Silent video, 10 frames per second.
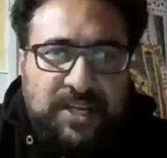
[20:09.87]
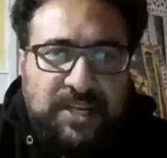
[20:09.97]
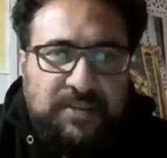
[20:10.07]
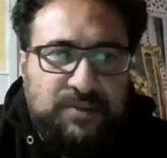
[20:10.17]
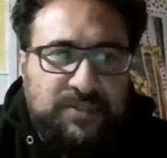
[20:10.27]

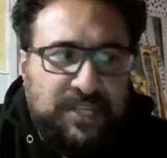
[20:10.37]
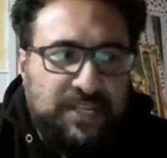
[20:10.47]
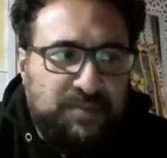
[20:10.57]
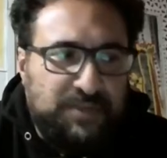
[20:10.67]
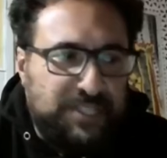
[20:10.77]
New
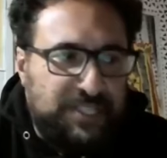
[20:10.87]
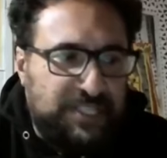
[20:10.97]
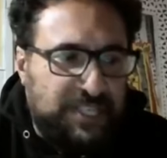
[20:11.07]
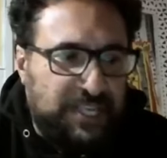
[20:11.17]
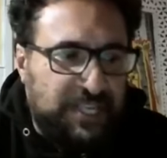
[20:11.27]
Zealand, which
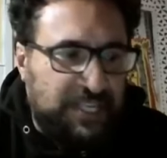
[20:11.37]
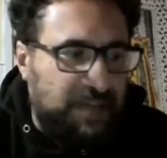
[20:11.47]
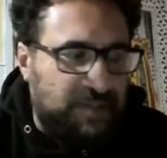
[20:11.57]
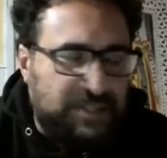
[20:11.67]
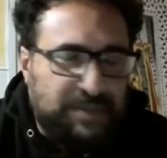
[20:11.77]
is,
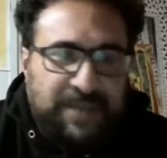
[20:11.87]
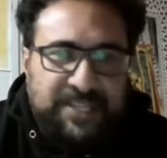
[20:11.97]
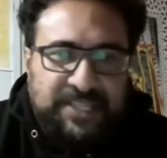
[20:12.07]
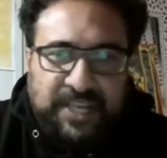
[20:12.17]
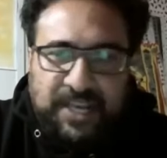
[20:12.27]
it's
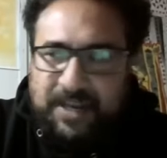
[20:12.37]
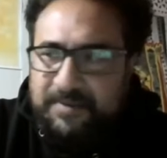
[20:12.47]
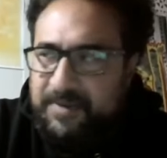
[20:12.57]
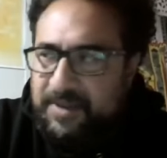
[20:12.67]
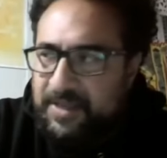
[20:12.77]
amazing.
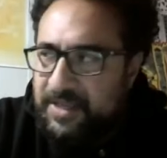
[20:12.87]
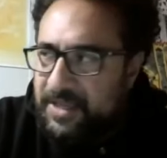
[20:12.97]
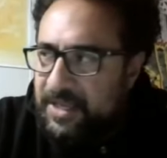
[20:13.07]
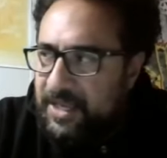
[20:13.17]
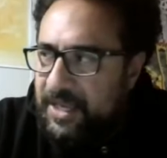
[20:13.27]

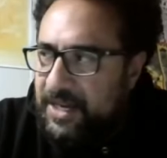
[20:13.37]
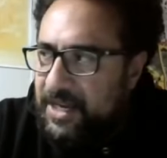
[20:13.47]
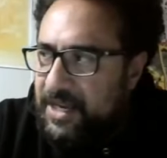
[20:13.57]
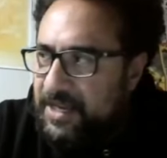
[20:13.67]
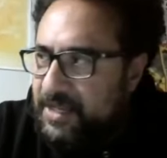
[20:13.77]
We came
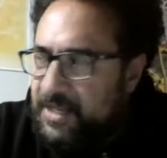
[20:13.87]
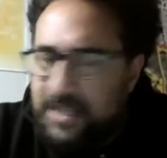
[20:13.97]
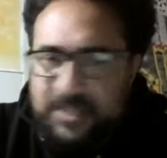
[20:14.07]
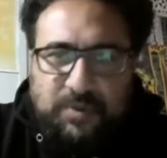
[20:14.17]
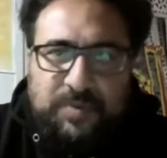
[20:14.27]
a
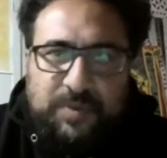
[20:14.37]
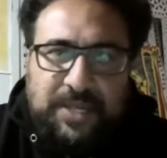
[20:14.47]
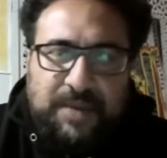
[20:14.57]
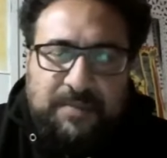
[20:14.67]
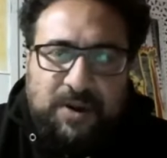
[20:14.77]

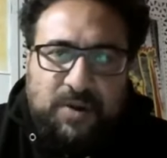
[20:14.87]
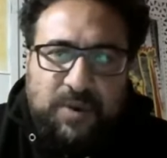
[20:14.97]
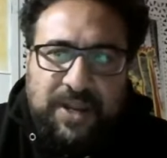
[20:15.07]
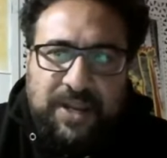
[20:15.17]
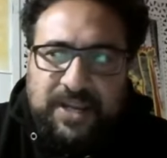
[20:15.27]
long
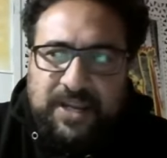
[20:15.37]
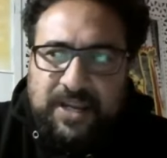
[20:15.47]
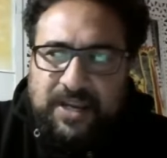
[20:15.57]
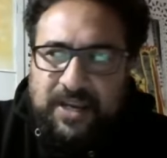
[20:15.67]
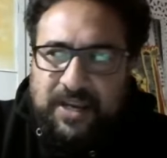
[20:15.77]
way.
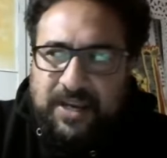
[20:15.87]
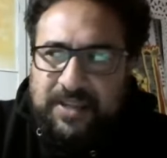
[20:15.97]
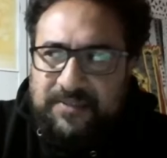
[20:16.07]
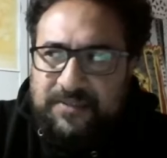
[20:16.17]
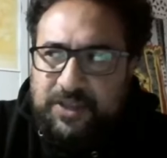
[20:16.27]

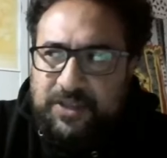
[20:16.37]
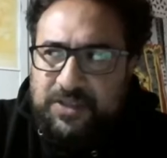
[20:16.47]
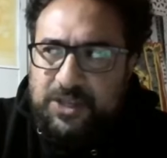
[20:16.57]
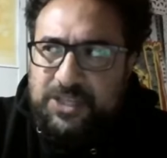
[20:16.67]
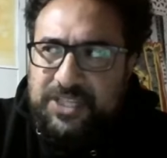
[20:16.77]
There's
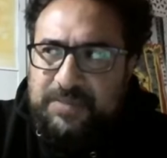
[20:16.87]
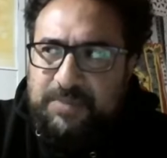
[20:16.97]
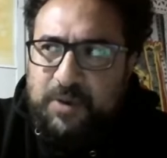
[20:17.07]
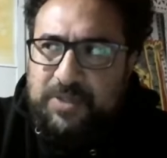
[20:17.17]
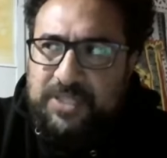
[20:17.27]
36
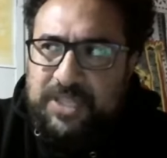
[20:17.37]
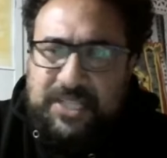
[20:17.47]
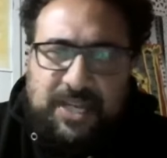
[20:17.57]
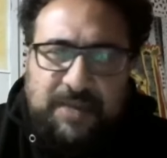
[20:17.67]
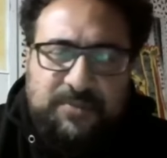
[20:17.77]
poets that
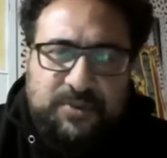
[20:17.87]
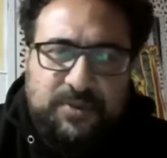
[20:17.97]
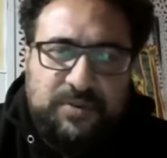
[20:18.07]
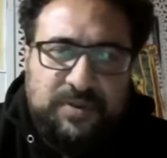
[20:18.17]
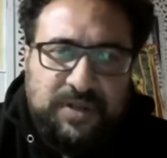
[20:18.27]
has come
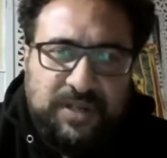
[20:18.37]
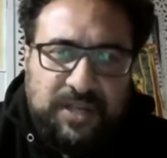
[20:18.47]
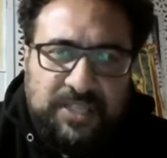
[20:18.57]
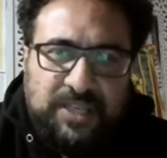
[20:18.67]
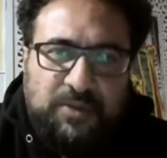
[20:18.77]
through
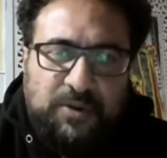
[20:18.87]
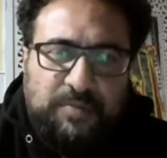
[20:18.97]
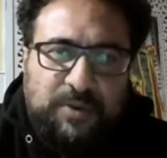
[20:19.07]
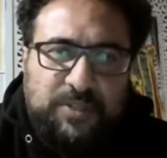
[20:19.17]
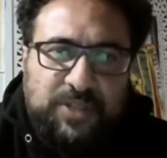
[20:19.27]
South Auckland
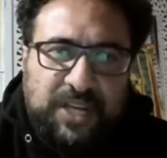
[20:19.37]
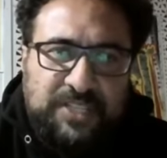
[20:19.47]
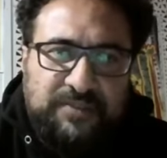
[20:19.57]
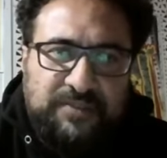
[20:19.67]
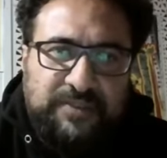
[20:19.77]
Poets
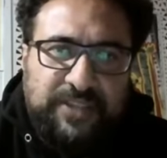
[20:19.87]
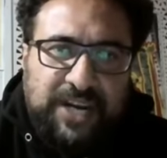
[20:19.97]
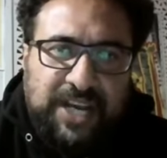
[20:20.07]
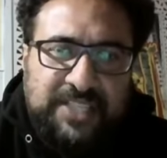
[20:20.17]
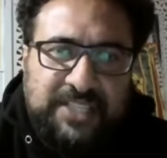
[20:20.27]
Collective over the
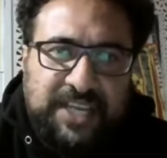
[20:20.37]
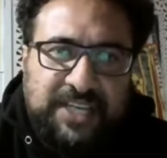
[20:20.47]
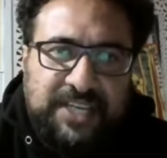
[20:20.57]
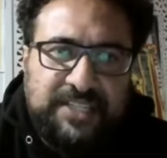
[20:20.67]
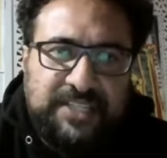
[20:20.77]
last 10
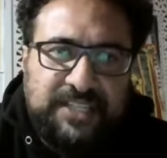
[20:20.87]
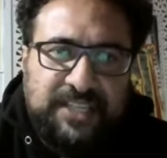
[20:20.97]
years.